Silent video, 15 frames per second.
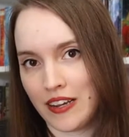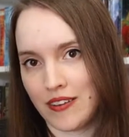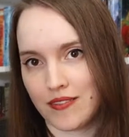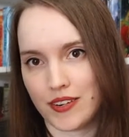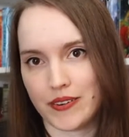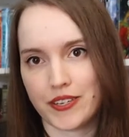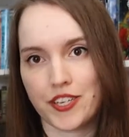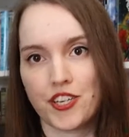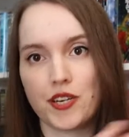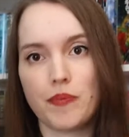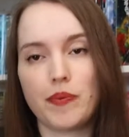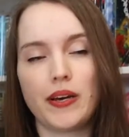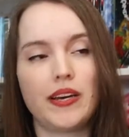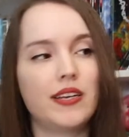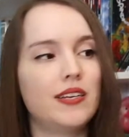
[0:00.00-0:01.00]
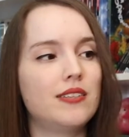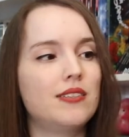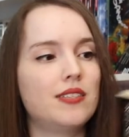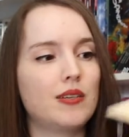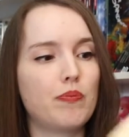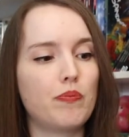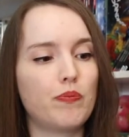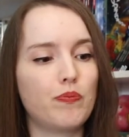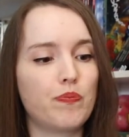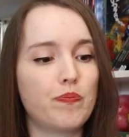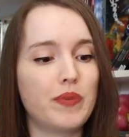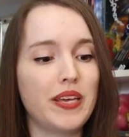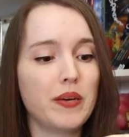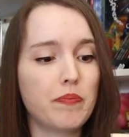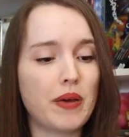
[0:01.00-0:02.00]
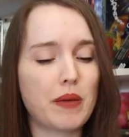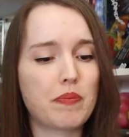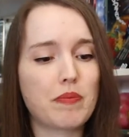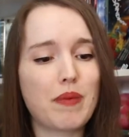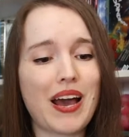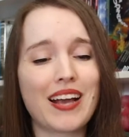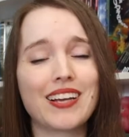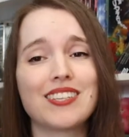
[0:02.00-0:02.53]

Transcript: very cheap, and it's a big paperback.